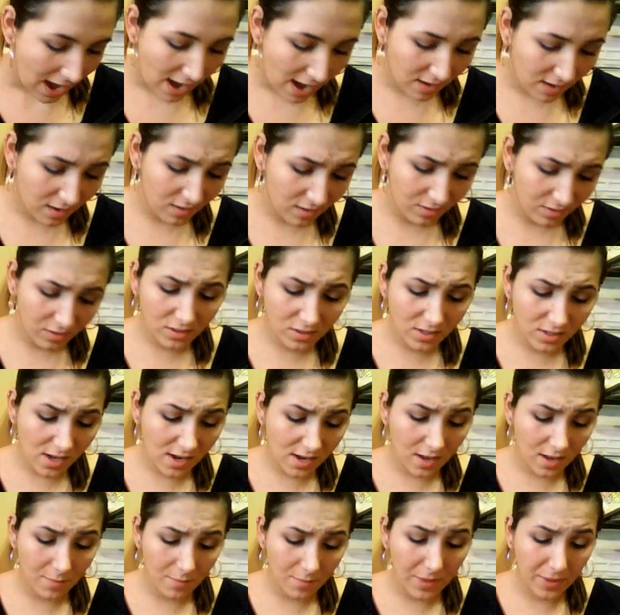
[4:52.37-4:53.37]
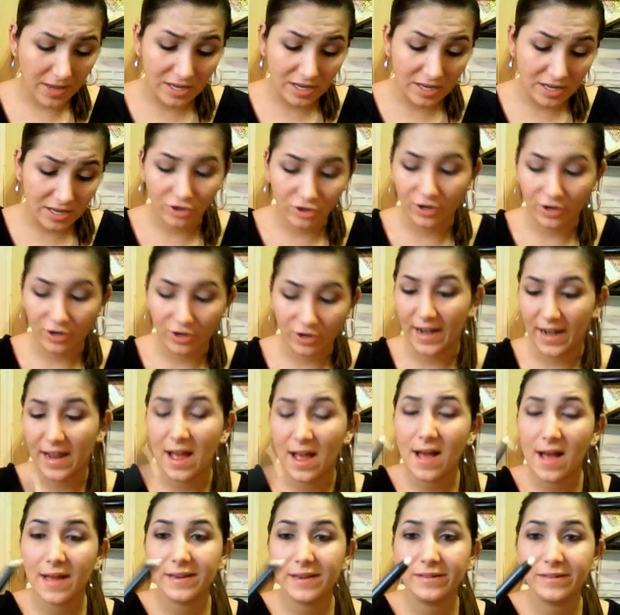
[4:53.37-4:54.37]
And it looks like a big
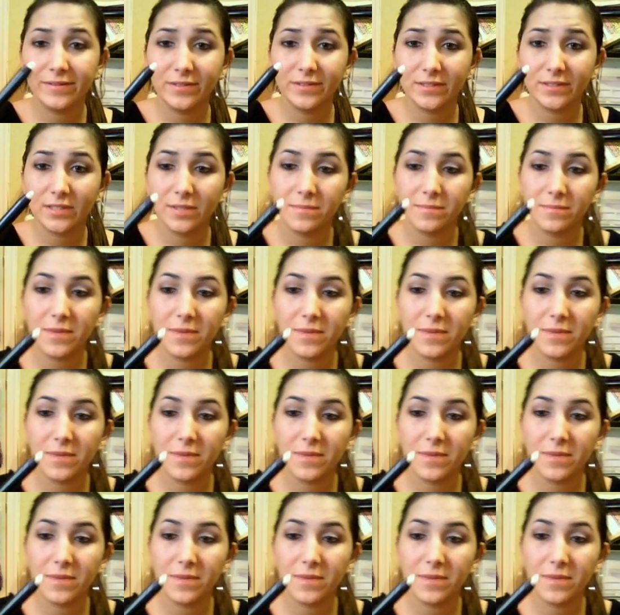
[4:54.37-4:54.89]
crayon to